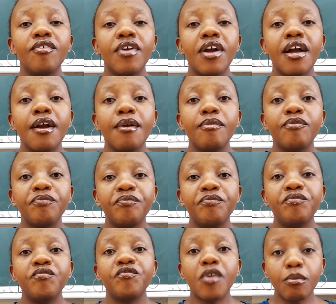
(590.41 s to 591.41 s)
uh,
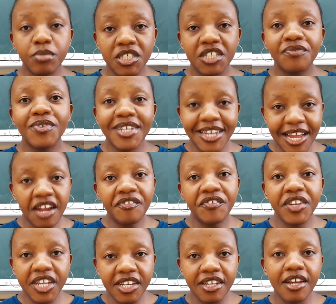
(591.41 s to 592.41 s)
from different
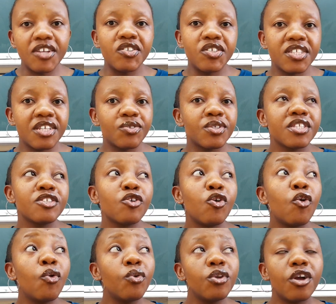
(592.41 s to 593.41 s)
African countries as well. There's a
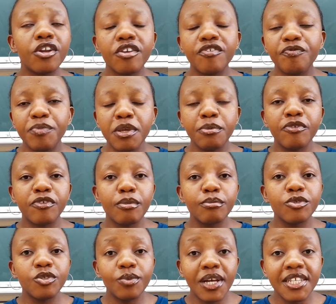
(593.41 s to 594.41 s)
whole lot of people from
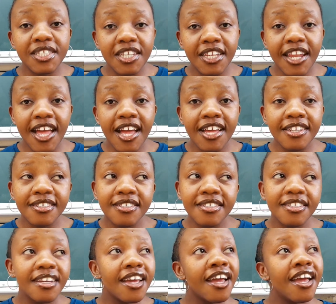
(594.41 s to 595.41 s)
Swaziland,